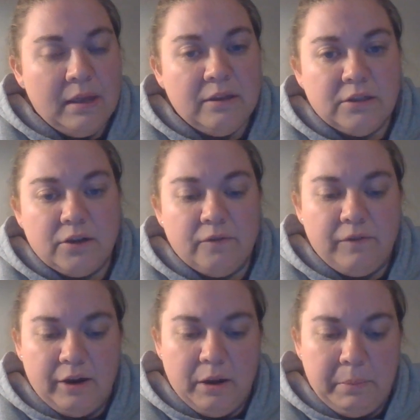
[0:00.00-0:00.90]
These are
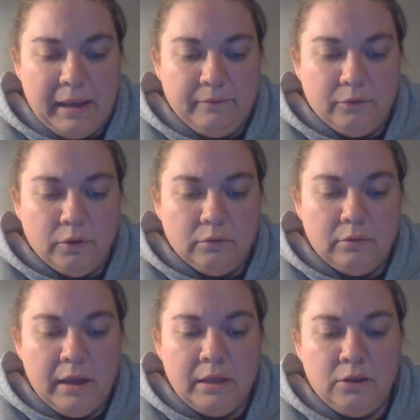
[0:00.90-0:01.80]
very painful,
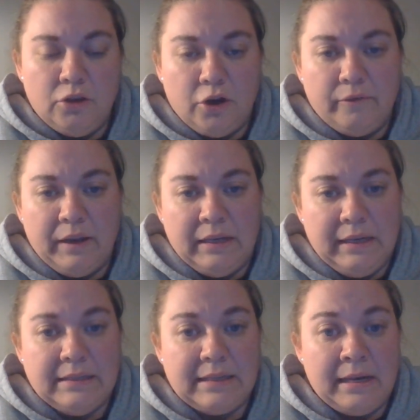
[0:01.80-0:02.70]
and nerve
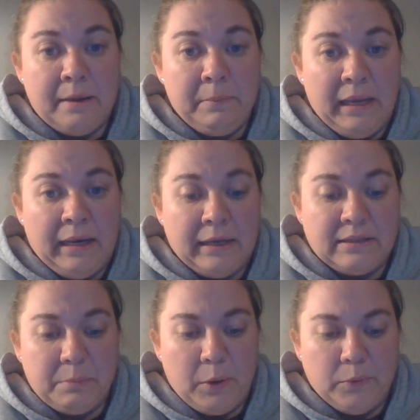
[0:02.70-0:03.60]
endings end up being
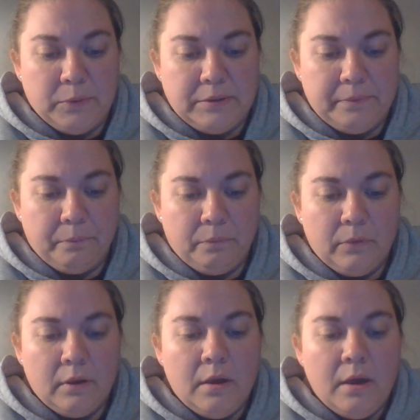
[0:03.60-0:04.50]
exposed.
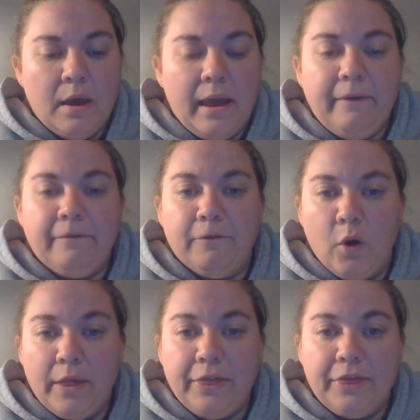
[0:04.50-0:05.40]
A
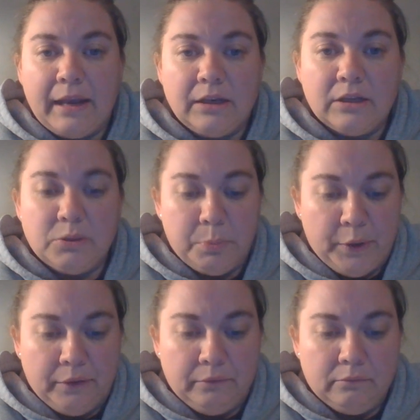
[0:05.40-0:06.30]
full thickness
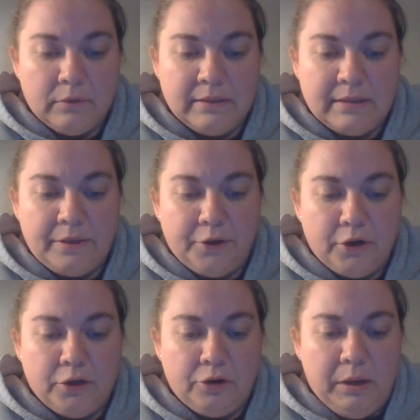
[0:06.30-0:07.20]
burn is a
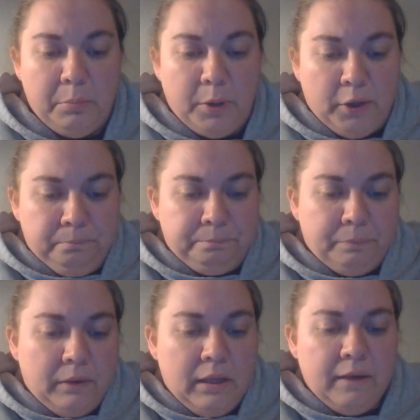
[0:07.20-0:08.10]
third-degree burn.
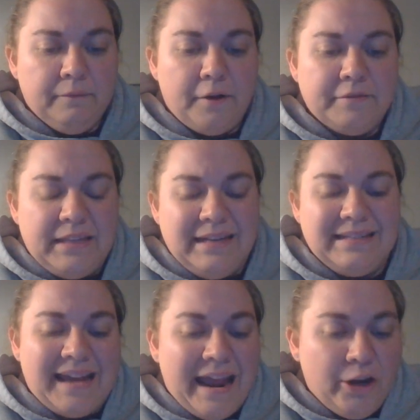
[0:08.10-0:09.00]
It involves the
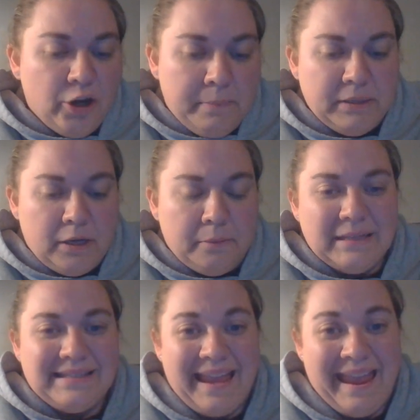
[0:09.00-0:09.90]
entire
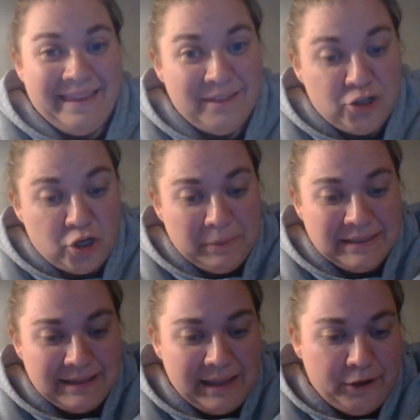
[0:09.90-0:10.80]
epidermis and the
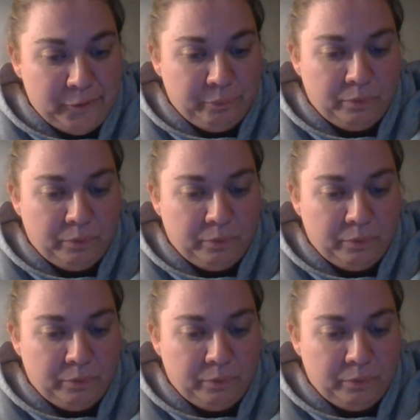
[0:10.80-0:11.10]
dermis layer.